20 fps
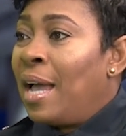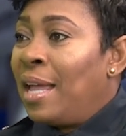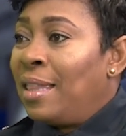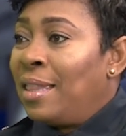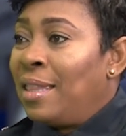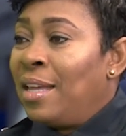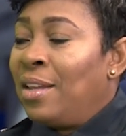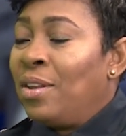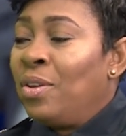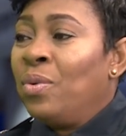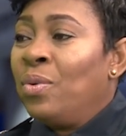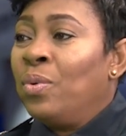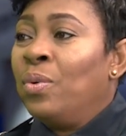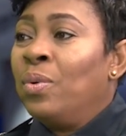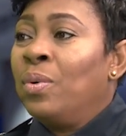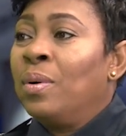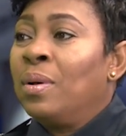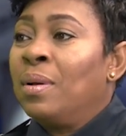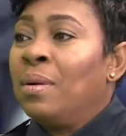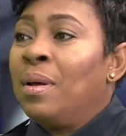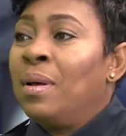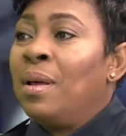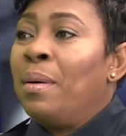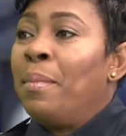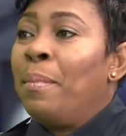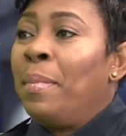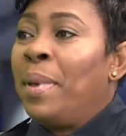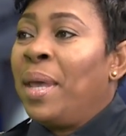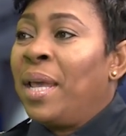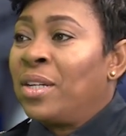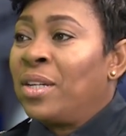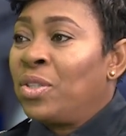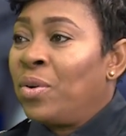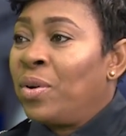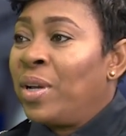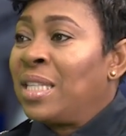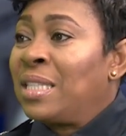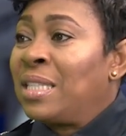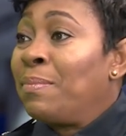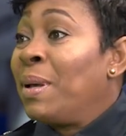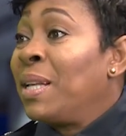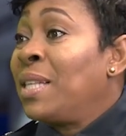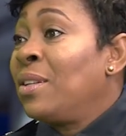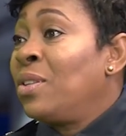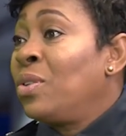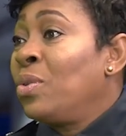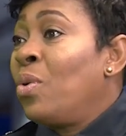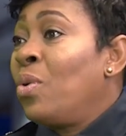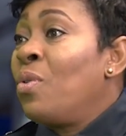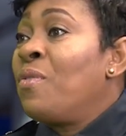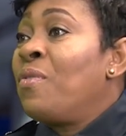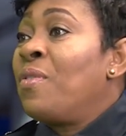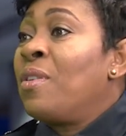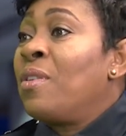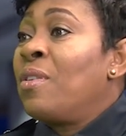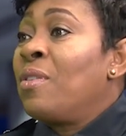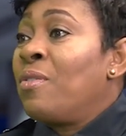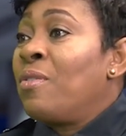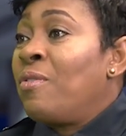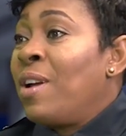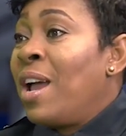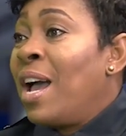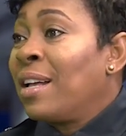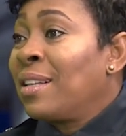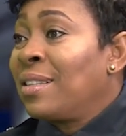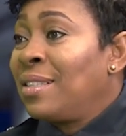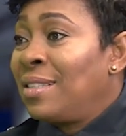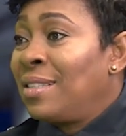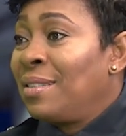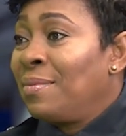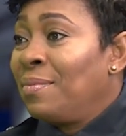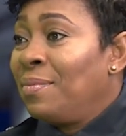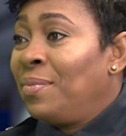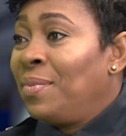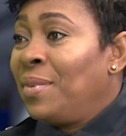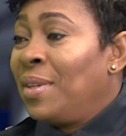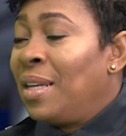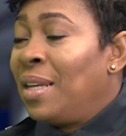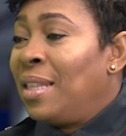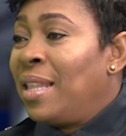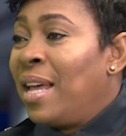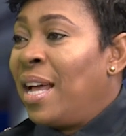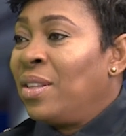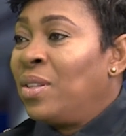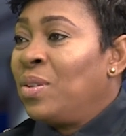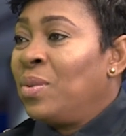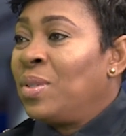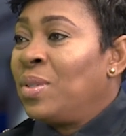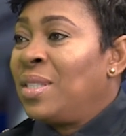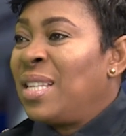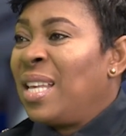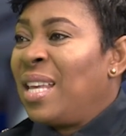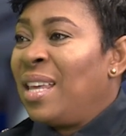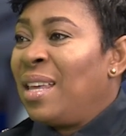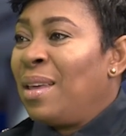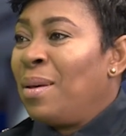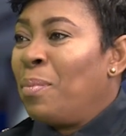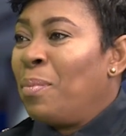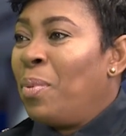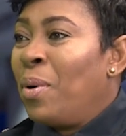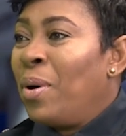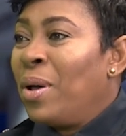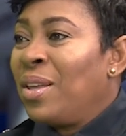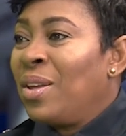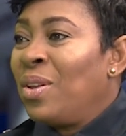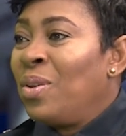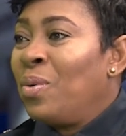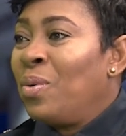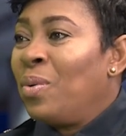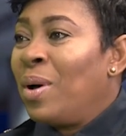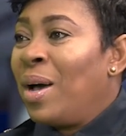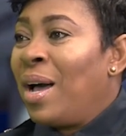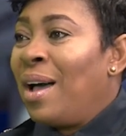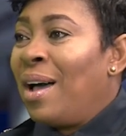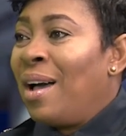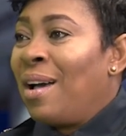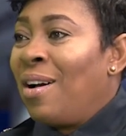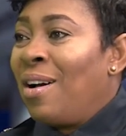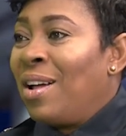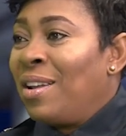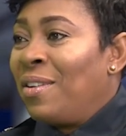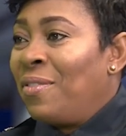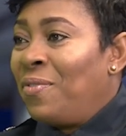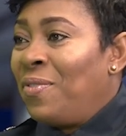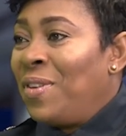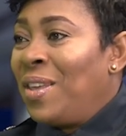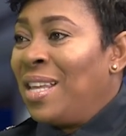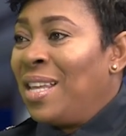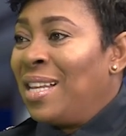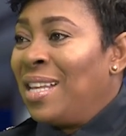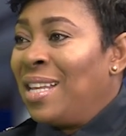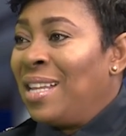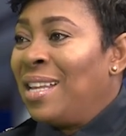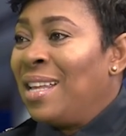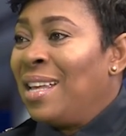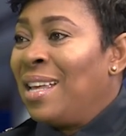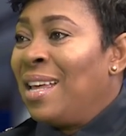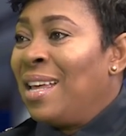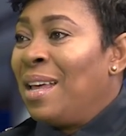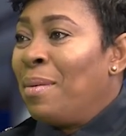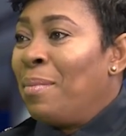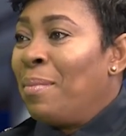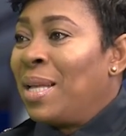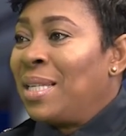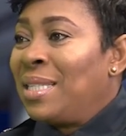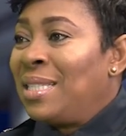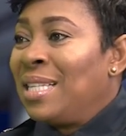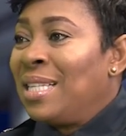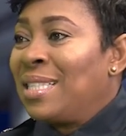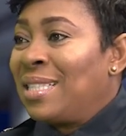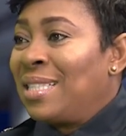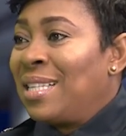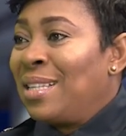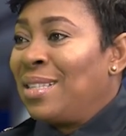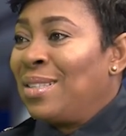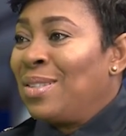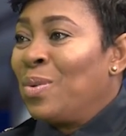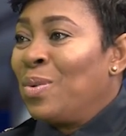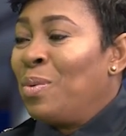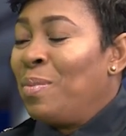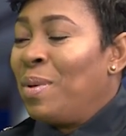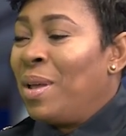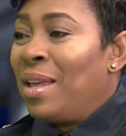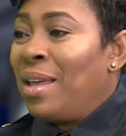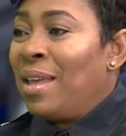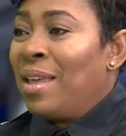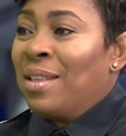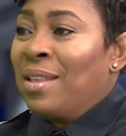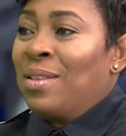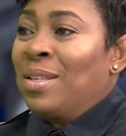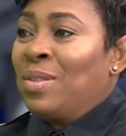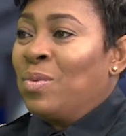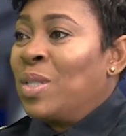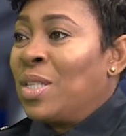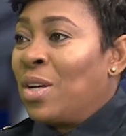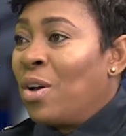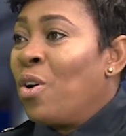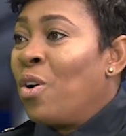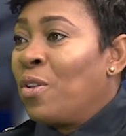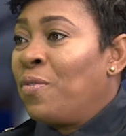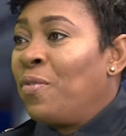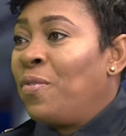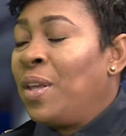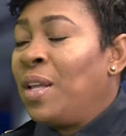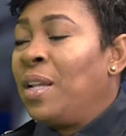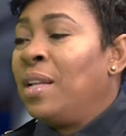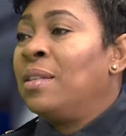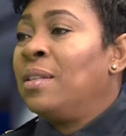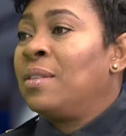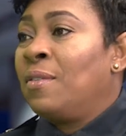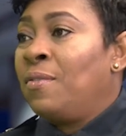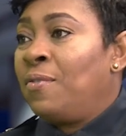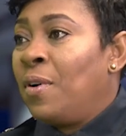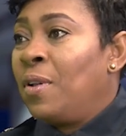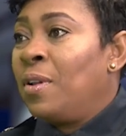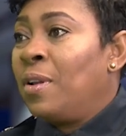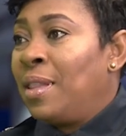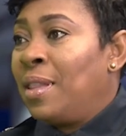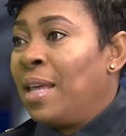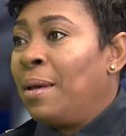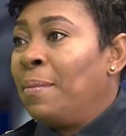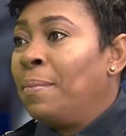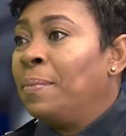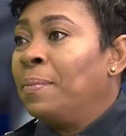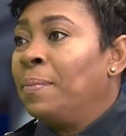And then you make sure it's better to overreact than to say, boy, you know, I got the feeling. My sixth sense told me it was a gut feeling, so follow them.